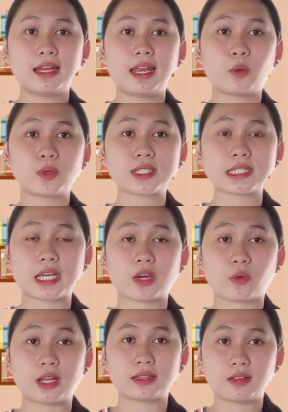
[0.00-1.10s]
linguistic
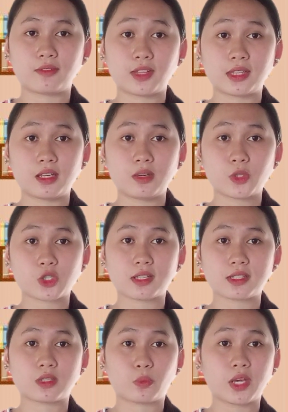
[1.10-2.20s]
relativity, which
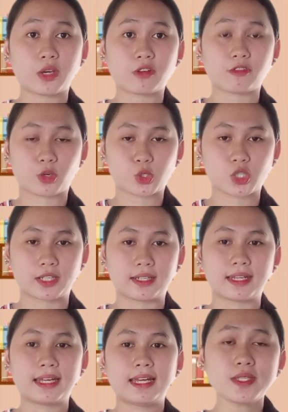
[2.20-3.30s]
is the weaker version.
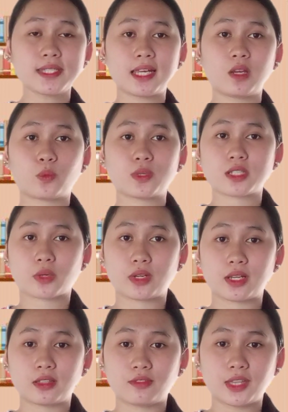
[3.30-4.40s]
When we say linguistic
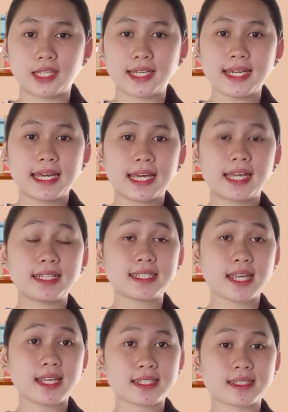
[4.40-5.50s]
relativity, it
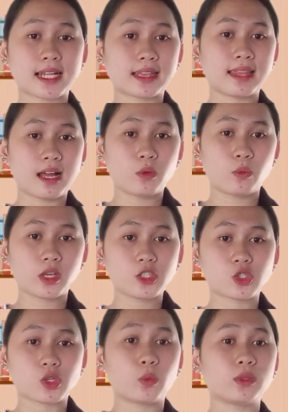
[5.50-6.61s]
says that
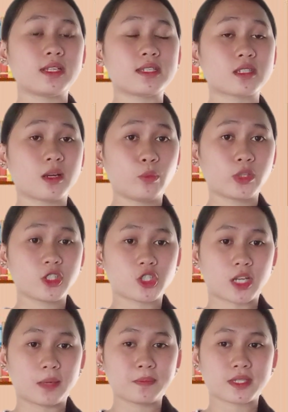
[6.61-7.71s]
language only somewhat
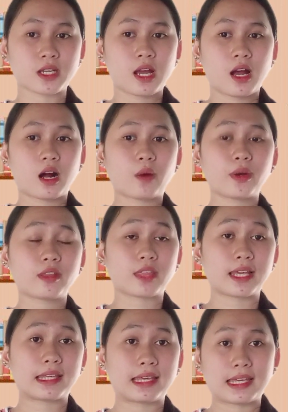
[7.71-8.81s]
shapes our
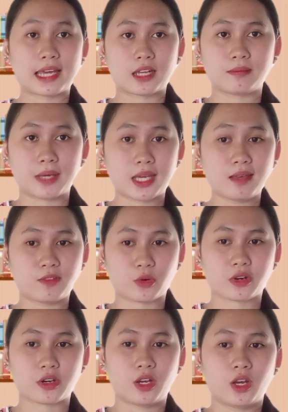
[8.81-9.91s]
thinking and
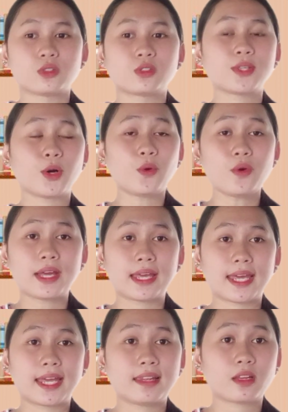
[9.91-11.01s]
behavior. So,
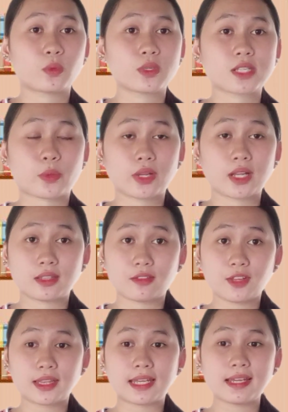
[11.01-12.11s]
in linguistic
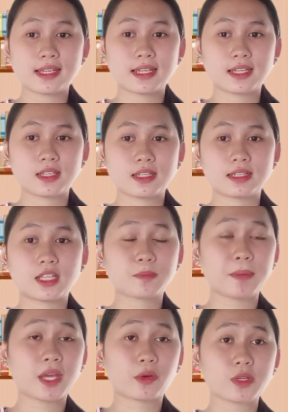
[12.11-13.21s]
relativity, the
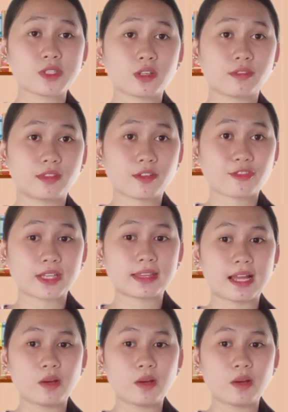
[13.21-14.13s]
speakers of different